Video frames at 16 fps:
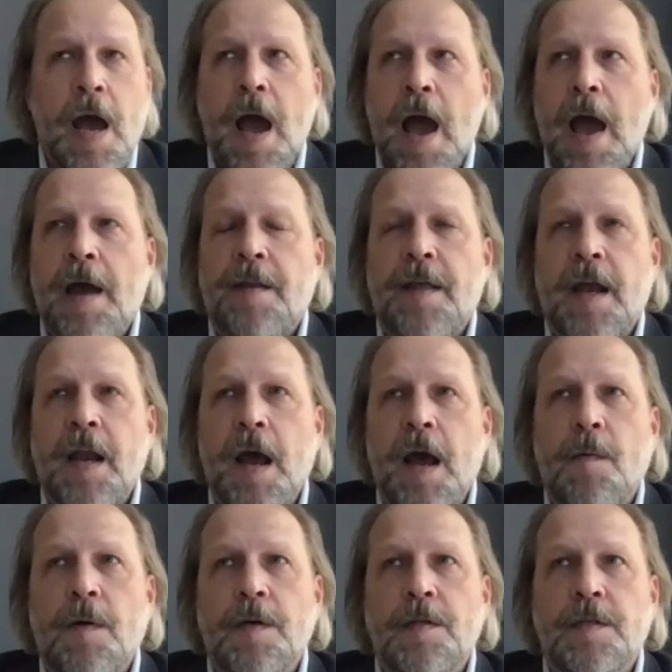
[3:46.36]
And then
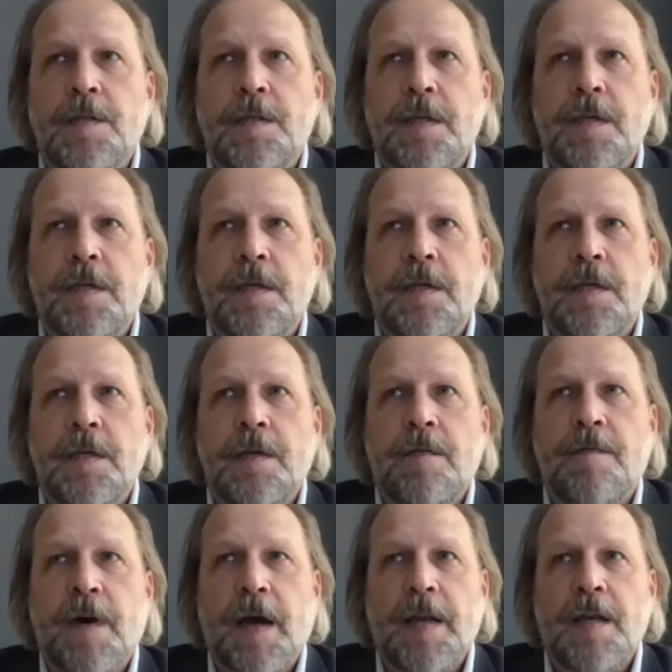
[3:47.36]
I was
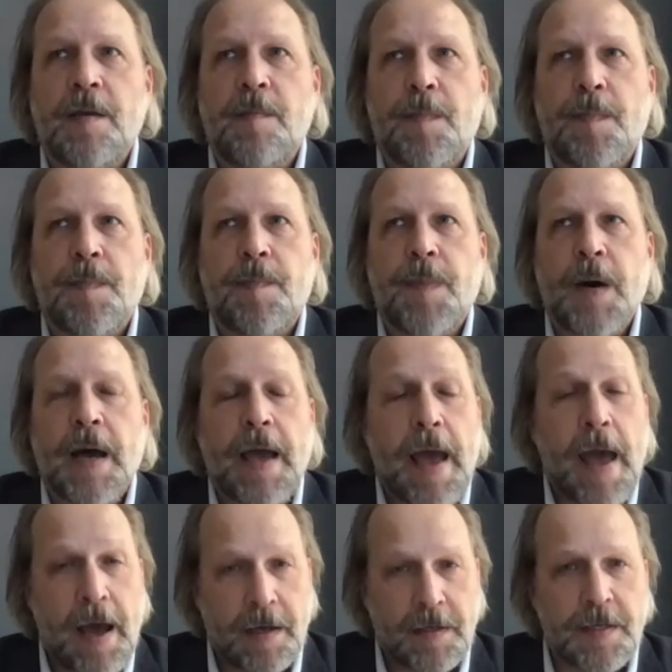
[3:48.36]
invited by
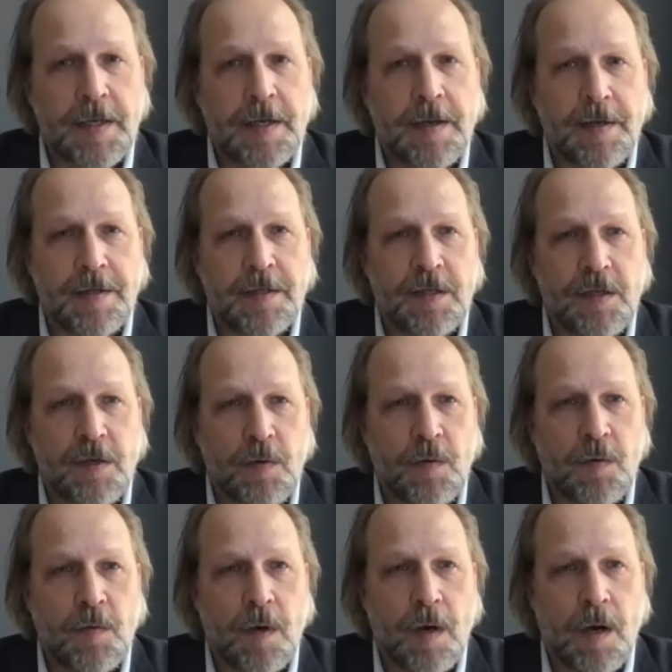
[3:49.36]
accident
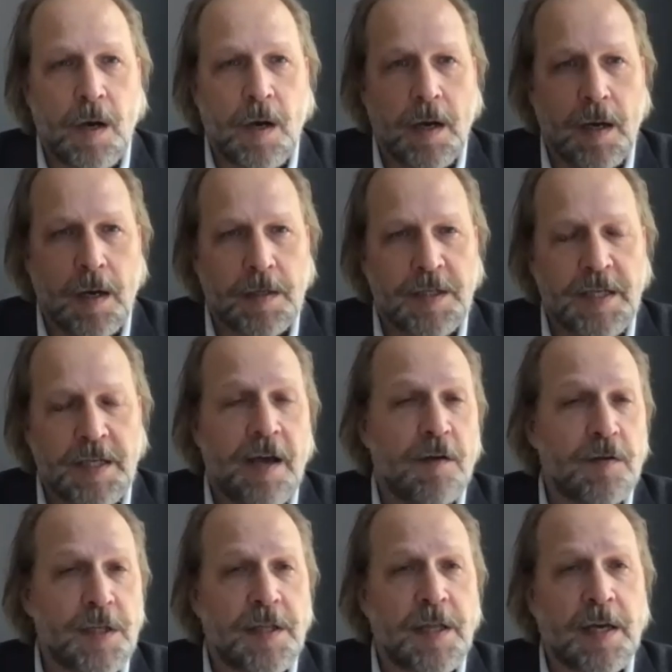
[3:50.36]
to
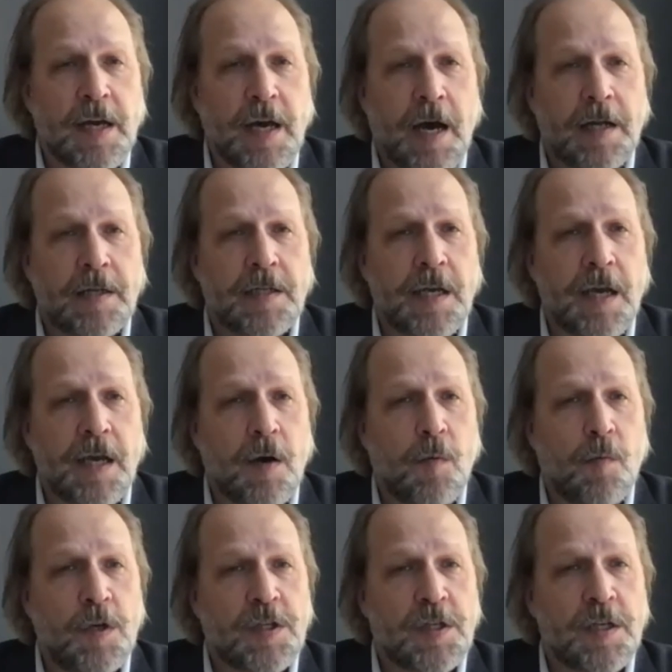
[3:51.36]
Tales of the
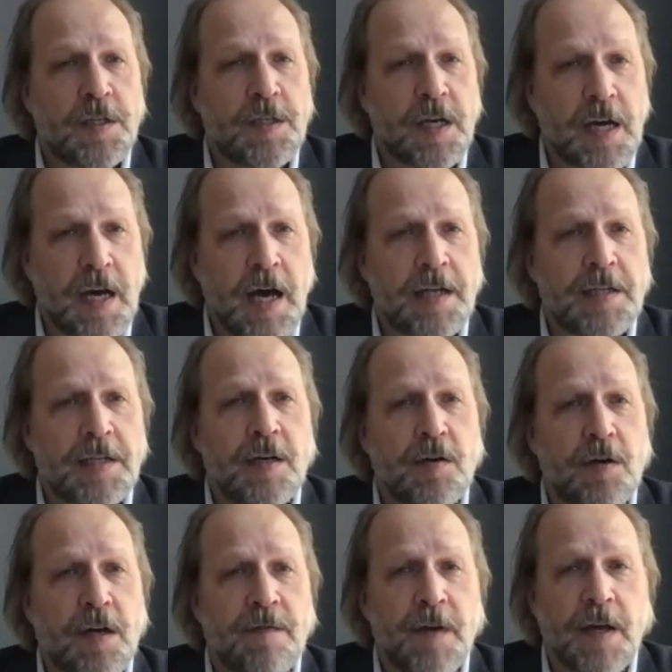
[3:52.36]
Cocktail, which is a
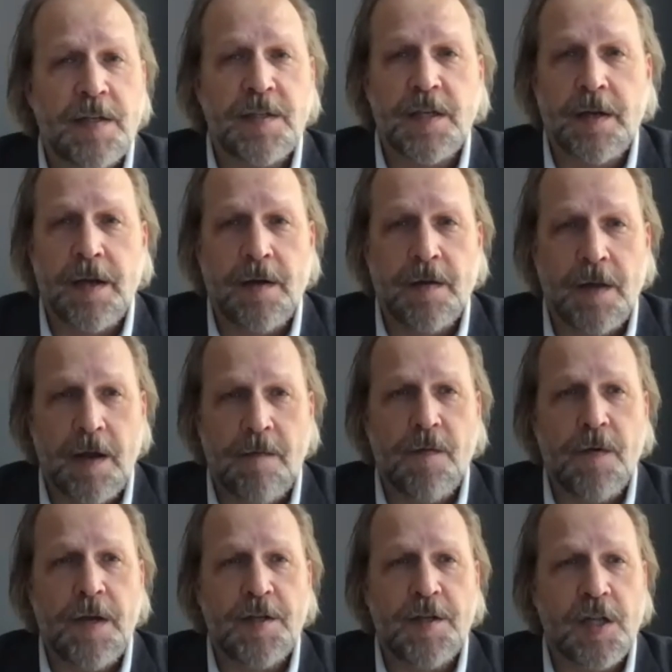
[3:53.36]
cocktail convention held
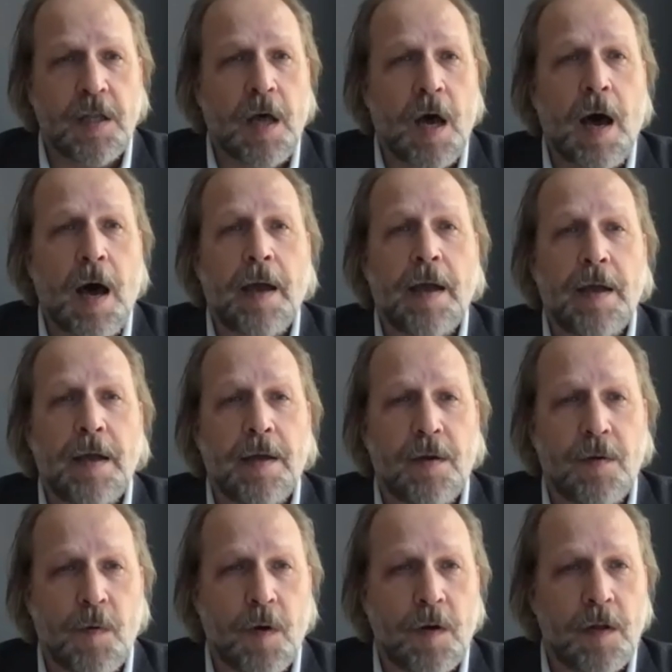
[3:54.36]
every July in New
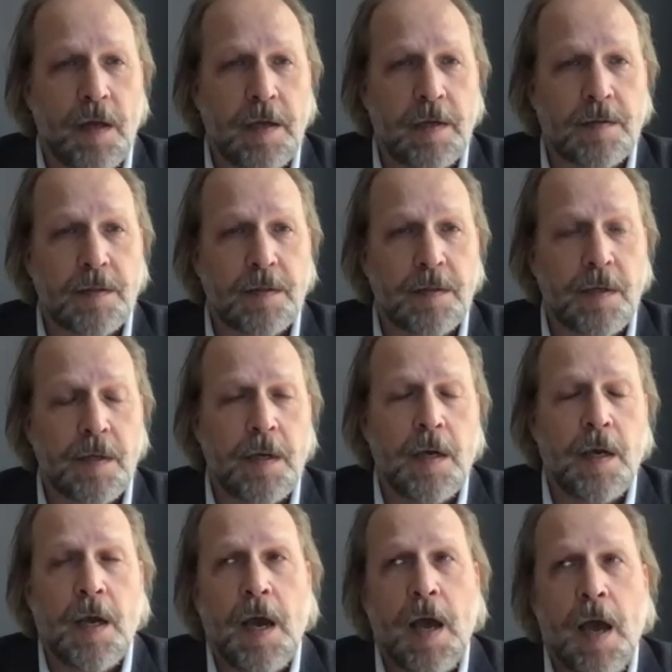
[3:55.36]
Orleans.
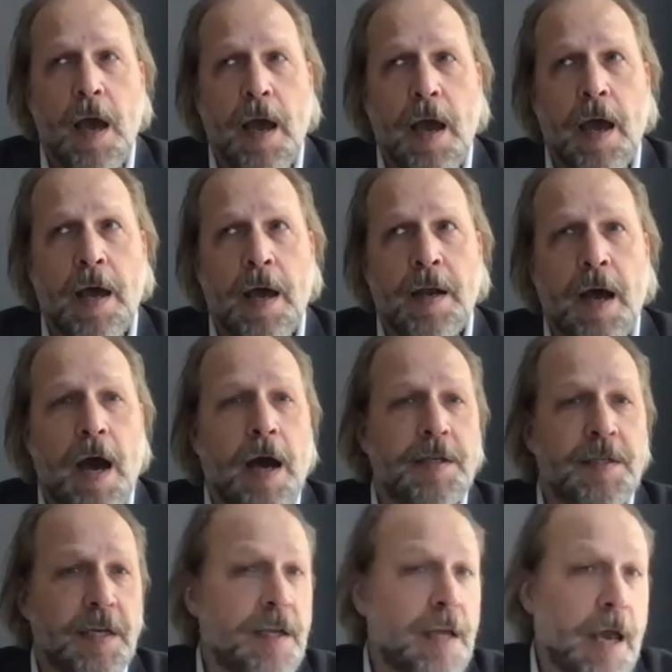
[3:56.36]
And I said
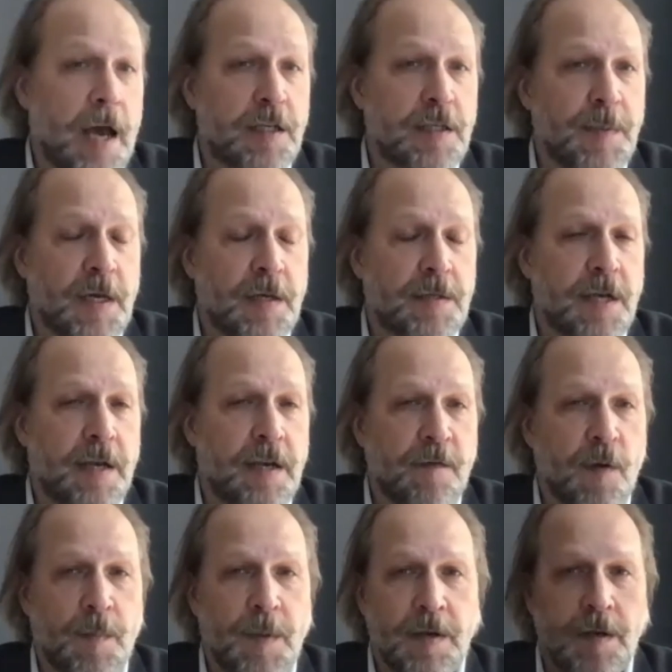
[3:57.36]
yes, because I'd never
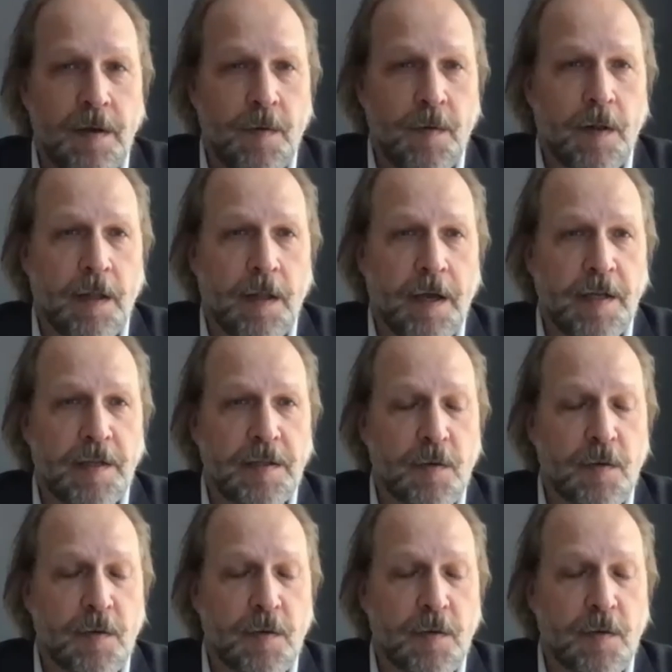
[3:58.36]
been to New Orleans.